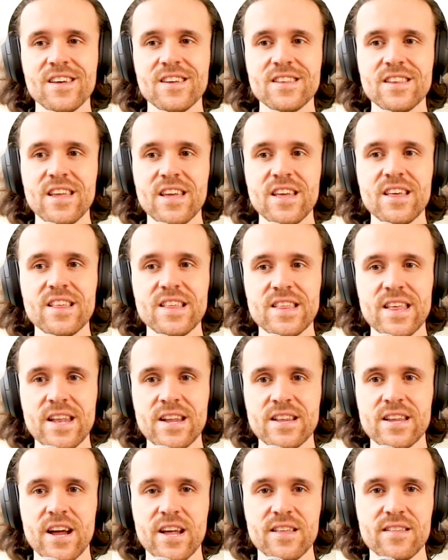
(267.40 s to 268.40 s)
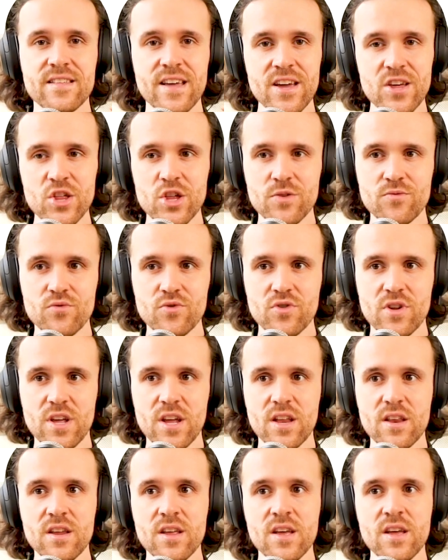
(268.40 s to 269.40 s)
the sanitization
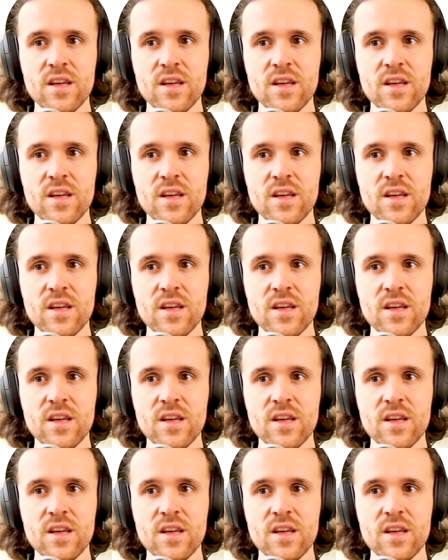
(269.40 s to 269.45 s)
routine.